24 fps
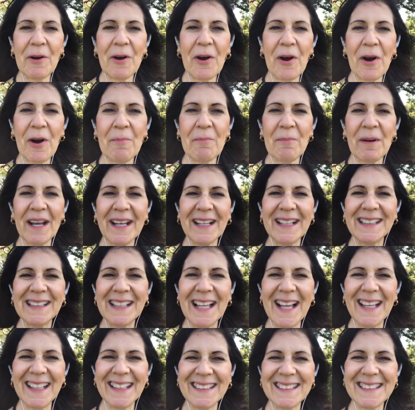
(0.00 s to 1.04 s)
are my
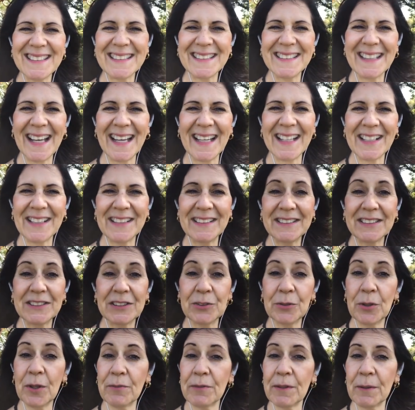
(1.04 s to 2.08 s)
clients that
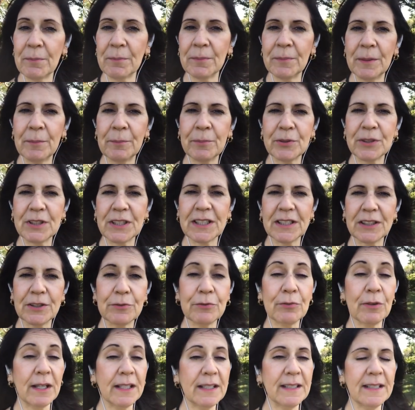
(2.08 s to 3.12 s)
two of them in particular
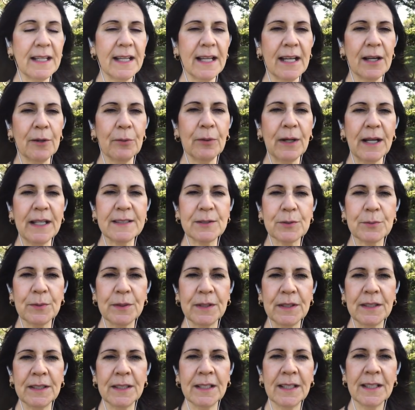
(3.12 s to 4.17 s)
right now as we
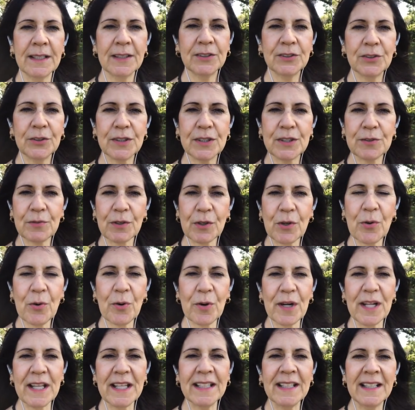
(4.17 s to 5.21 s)
do this
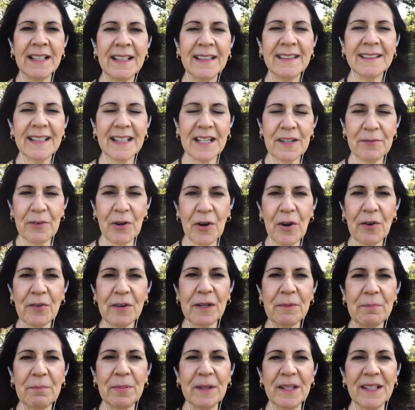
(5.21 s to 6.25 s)
recording that have
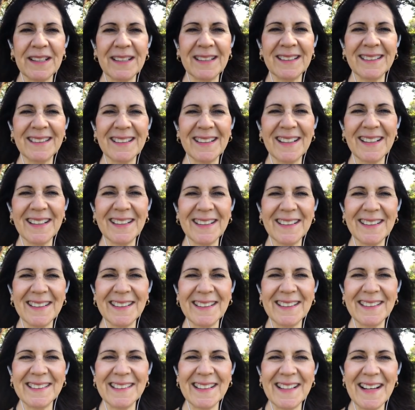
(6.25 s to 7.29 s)
already been
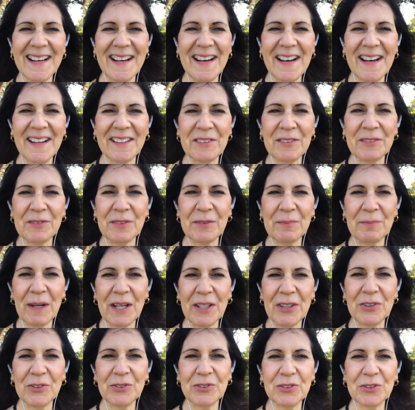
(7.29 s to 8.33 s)
uh, on my
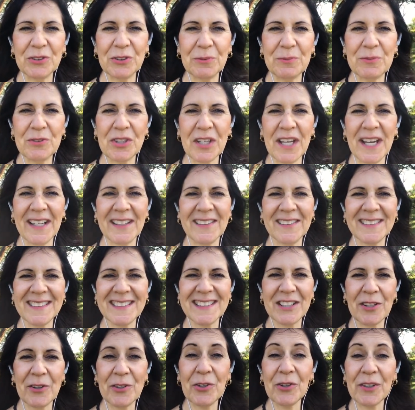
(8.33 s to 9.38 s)
YouTube channel.
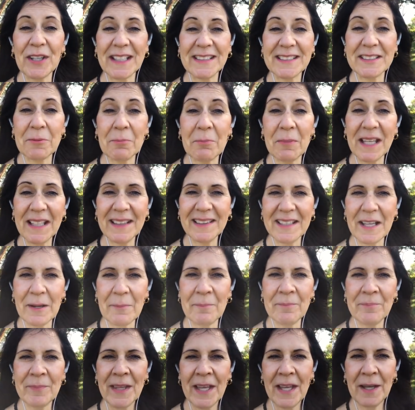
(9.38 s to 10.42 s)
So you'll get to meet
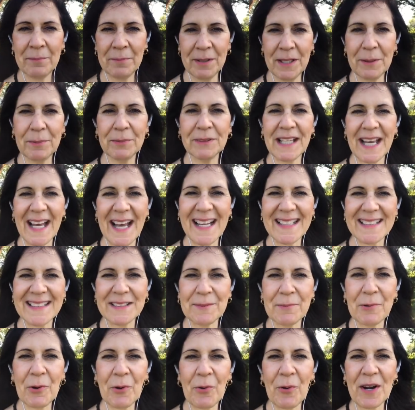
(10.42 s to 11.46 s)
them and be able to ask
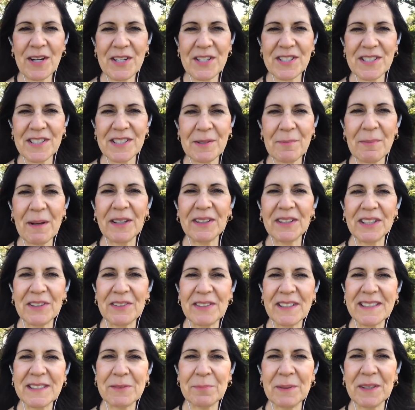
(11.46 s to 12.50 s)
them questions about their
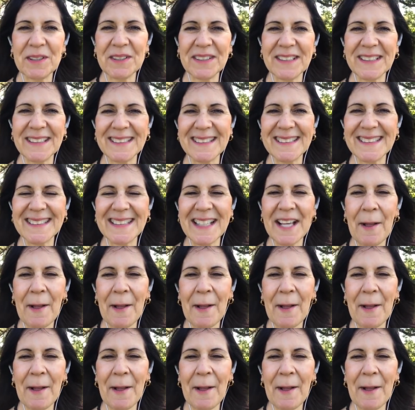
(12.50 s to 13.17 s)
experience.